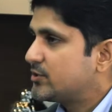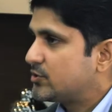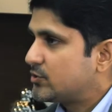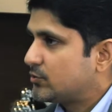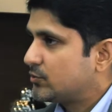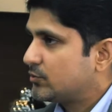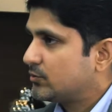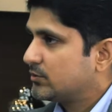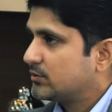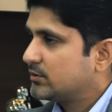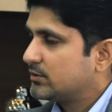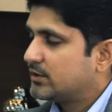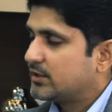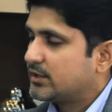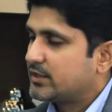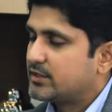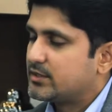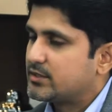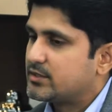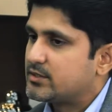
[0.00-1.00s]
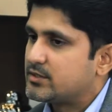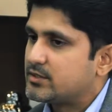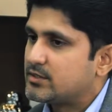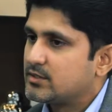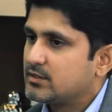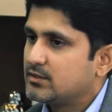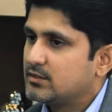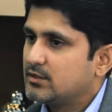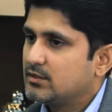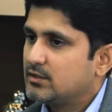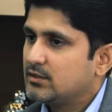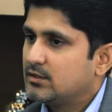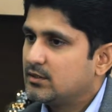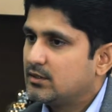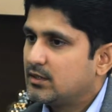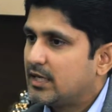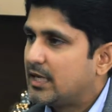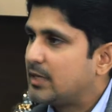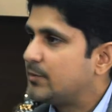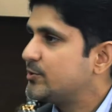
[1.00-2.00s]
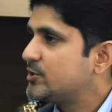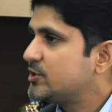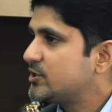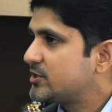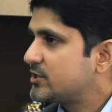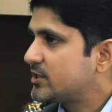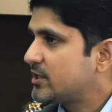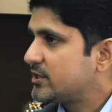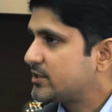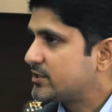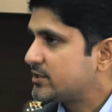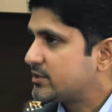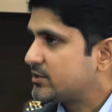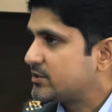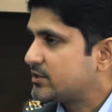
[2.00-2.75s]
to is LPG cylinders.